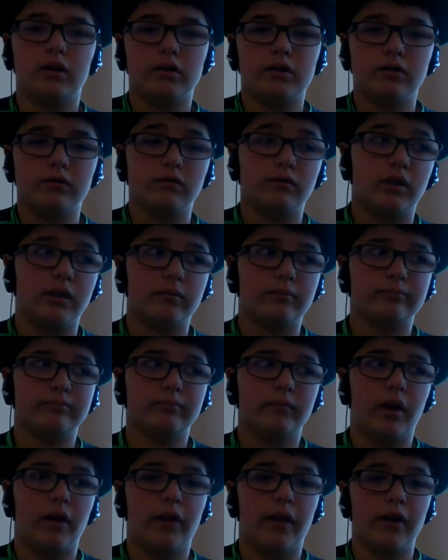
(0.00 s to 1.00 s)
This is like
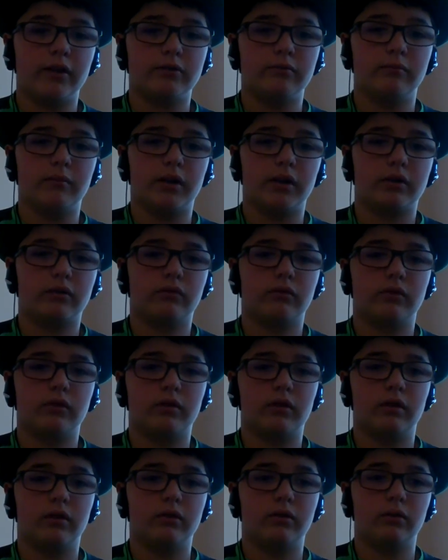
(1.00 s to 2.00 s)
a thousand bucks
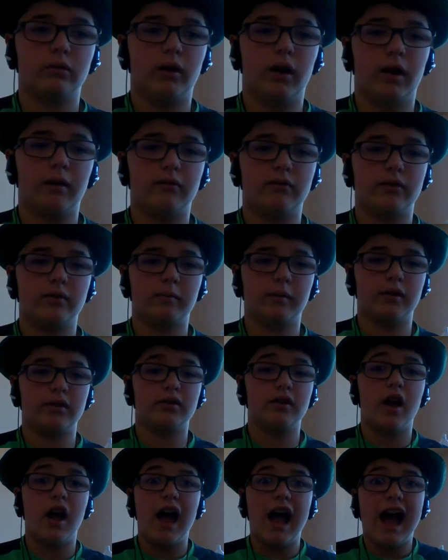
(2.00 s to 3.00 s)
to, the office space.